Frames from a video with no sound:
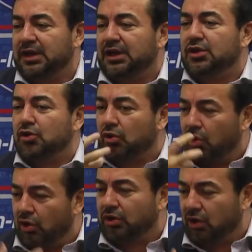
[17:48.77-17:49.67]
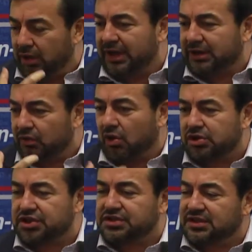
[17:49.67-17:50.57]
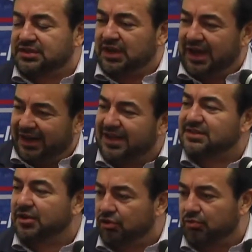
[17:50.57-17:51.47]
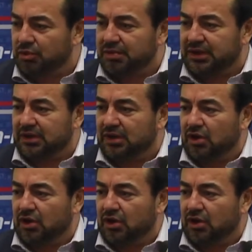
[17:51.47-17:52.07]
in your own collective consciousness, less than human being,